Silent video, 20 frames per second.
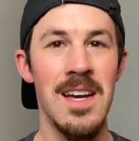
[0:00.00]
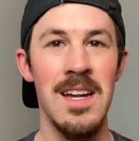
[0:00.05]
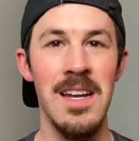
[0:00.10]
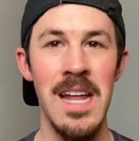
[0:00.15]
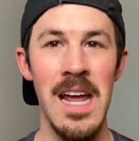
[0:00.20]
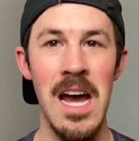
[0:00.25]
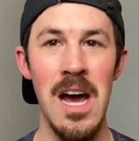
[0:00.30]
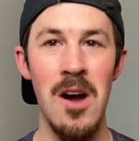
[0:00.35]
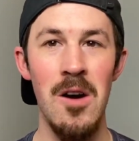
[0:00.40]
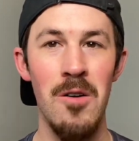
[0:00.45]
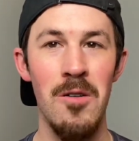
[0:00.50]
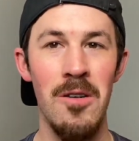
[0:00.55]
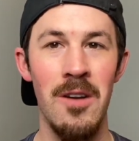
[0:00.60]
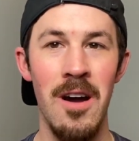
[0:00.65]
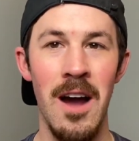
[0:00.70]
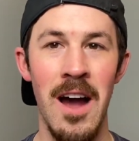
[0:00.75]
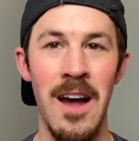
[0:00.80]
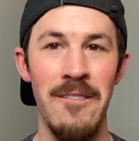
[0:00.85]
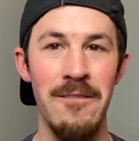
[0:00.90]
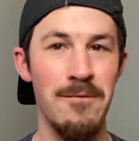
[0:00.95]
Now,
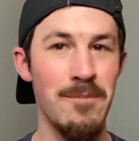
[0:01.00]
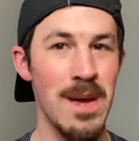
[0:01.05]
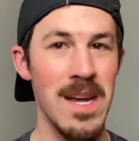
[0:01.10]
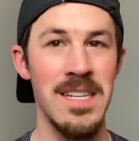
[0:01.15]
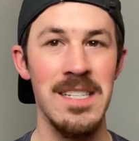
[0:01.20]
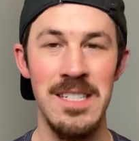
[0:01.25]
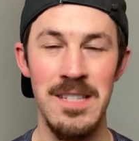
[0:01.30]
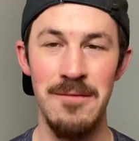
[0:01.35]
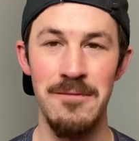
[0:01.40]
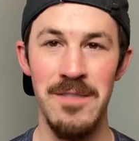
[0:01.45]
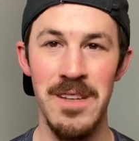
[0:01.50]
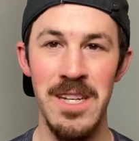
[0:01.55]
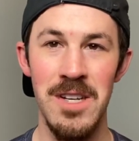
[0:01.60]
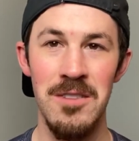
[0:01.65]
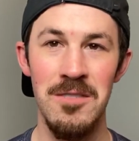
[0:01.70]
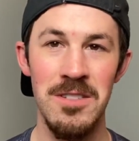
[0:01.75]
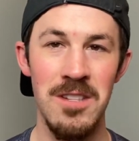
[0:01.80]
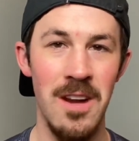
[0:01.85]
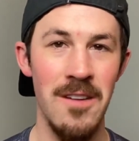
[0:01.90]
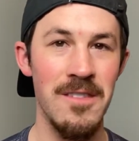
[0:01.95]
I've made some
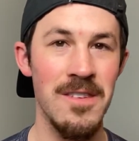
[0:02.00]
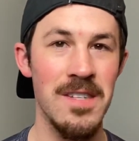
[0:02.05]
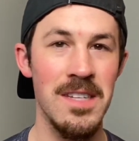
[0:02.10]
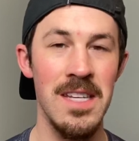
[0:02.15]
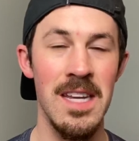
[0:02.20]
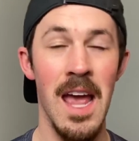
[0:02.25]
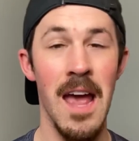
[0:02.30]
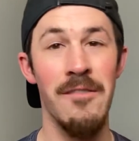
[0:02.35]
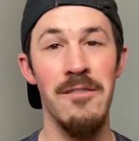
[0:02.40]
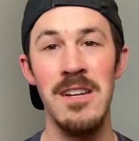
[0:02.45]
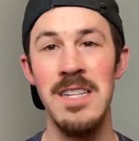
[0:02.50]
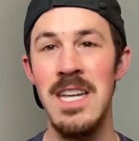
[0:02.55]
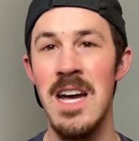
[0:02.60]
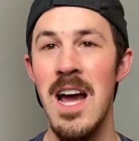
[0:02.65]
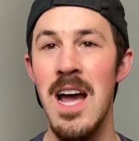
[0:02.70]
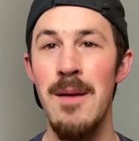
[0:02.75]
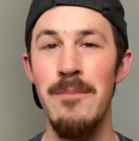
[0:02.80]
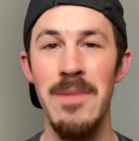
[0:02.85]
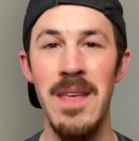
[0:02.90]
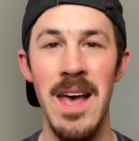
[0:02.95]
videos, obviously, every
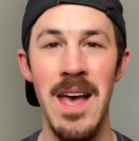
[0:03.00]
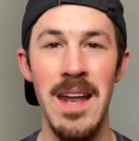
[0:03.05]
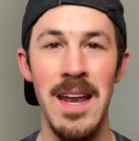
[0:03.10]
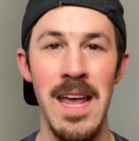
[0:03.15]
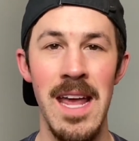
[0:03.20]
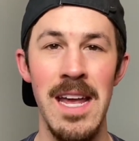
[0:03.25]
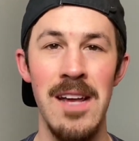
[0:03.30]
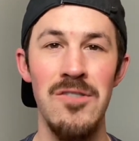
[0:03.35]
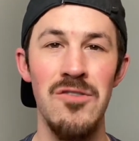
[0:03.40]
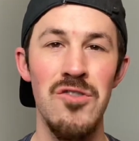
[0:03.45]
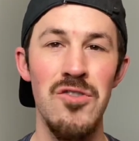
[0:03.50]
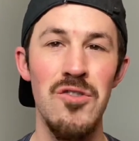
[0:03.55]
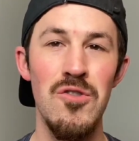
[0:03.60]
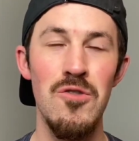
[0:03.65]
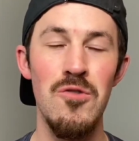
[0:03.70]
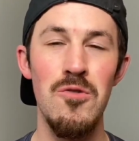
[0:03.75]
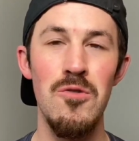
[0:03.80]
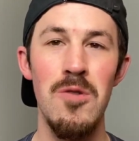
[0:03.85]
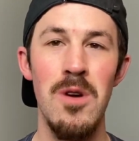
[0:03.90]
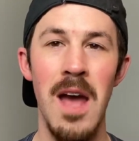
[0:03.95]
time that a
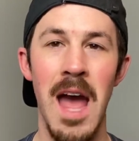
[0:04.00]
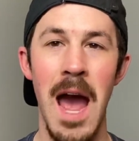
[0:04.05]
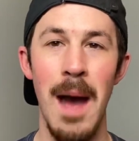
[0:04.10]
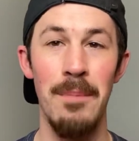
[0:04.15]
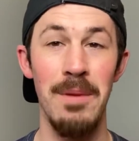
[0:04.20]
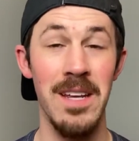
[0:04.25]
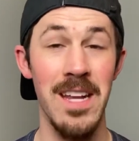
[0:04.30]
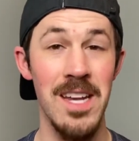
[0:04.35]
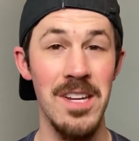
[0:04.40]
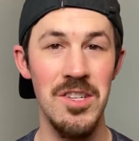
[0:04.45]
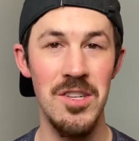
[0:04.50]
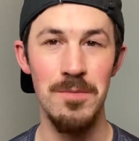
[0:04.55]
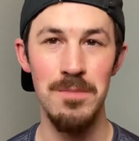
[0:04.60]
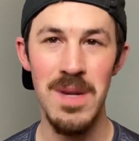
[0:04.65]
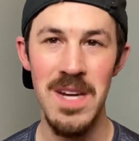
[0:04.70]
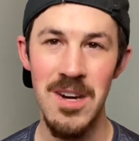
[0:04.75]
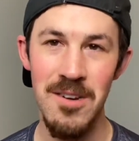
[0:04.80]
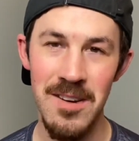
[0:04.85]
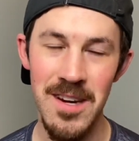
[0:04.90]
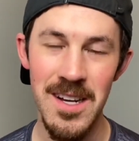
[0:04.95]
new application
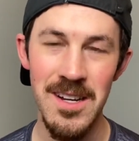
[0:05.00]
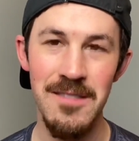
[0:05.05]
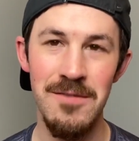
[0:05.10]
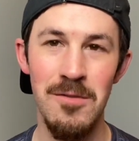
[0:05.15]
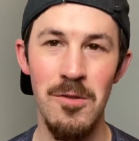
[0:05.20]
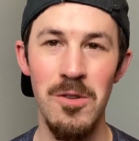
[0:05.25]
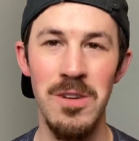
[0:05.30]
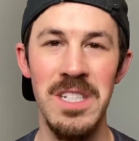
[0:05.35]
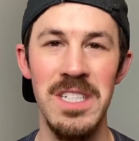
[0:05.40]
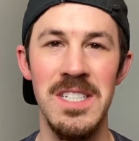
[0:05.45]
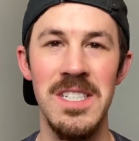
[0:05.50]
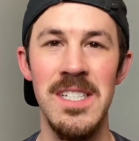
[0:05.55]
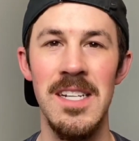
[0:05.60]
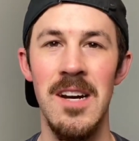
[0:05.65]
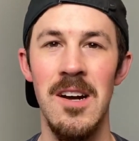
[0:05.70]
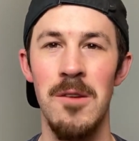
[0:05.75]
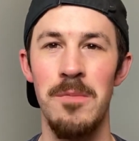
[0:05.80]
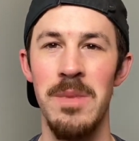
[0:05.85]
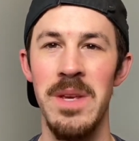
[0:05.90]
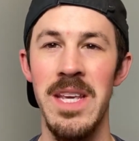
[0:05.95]
period for the
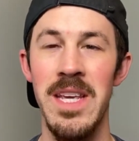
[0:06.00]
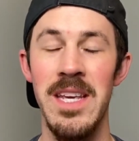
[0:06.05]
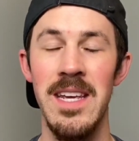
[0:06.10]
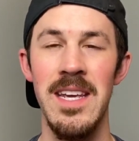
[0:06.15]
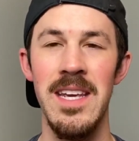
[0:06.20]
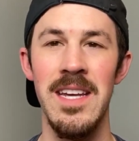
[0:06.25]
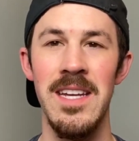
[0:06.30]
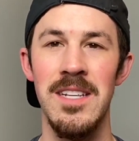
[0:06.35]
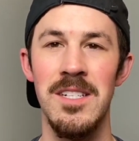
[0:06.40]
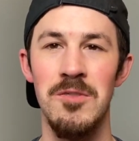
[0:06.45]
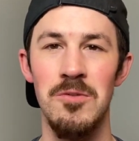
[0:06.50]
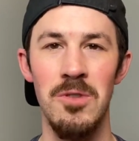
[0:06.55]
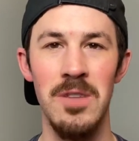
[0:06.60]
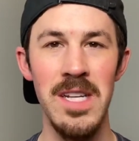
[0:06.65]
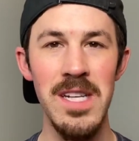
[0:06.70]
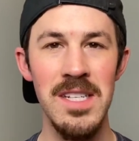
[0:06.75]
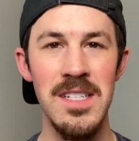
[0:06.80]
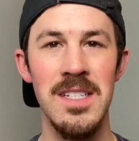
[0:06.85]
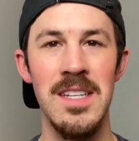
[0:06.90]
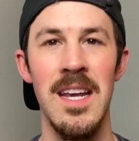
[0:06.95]
CRB is
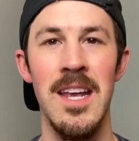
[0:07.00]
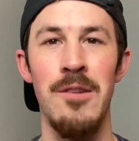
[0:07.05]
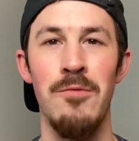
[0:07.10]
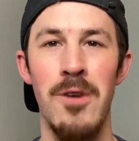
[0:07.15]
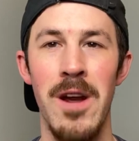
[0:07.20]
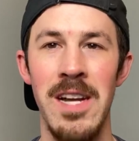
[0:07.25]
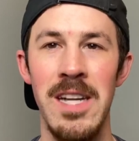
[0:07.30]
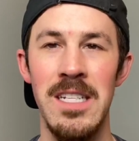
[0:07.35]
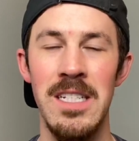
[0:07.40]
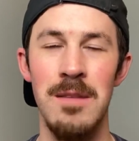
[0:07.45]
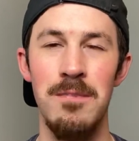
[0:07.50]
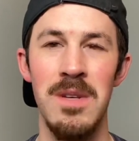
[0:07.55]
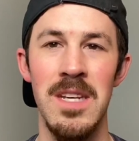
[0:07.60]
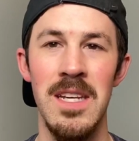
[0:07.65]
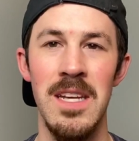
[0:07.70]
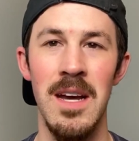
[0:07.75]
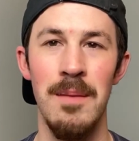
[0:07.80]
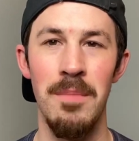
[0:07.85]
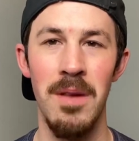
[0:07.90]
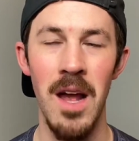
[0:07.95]
released and ready to
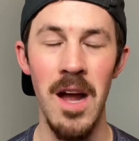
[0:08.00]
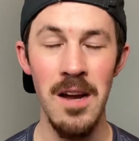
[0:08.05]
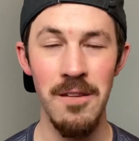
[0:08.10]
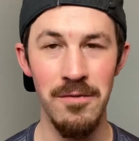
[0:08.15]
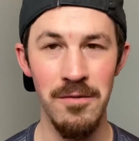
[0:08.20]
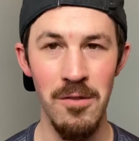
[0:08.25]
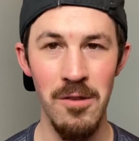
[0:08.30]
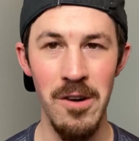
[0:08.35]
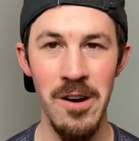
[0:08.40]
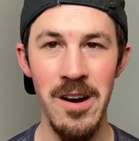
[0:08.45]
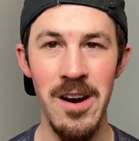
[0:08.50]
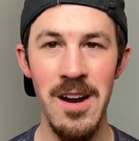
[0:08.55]
be applied for,